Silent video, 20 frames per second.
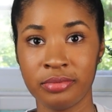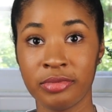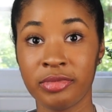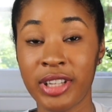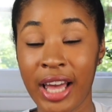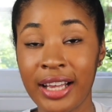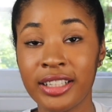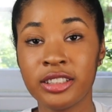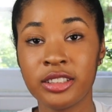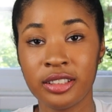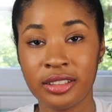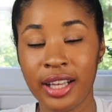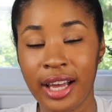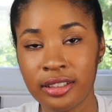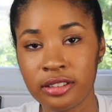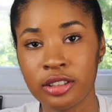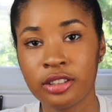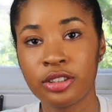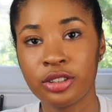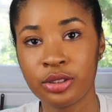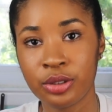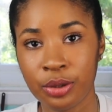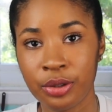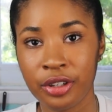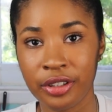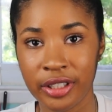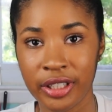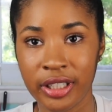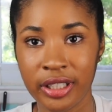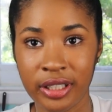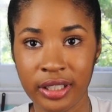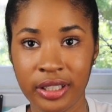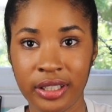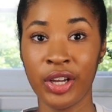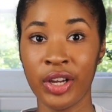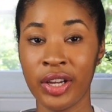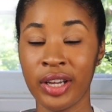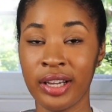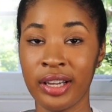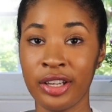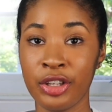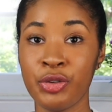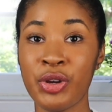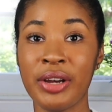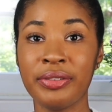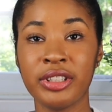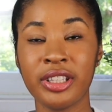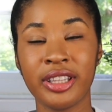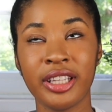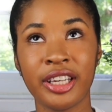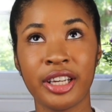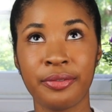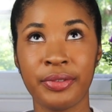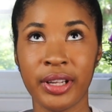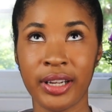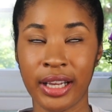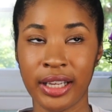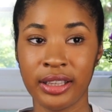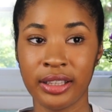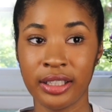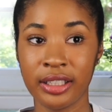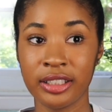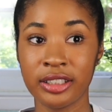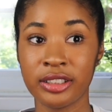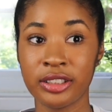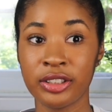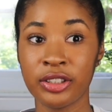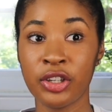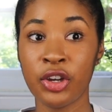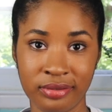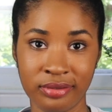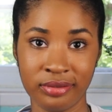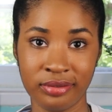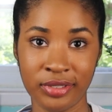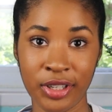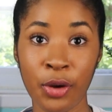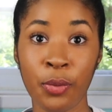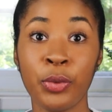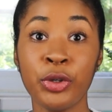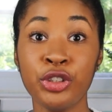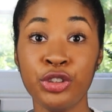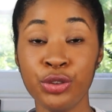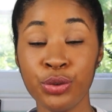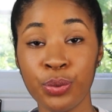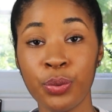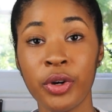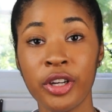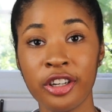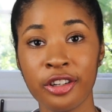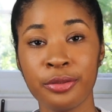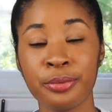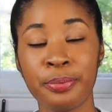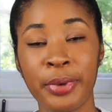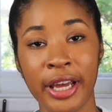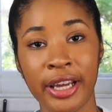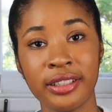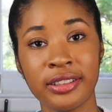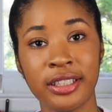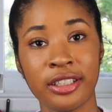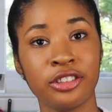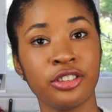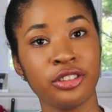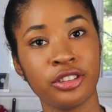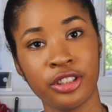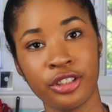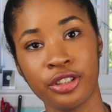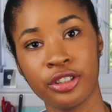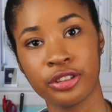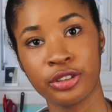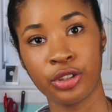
That's a story. You have to think of it like this. Would you want to pay attention to your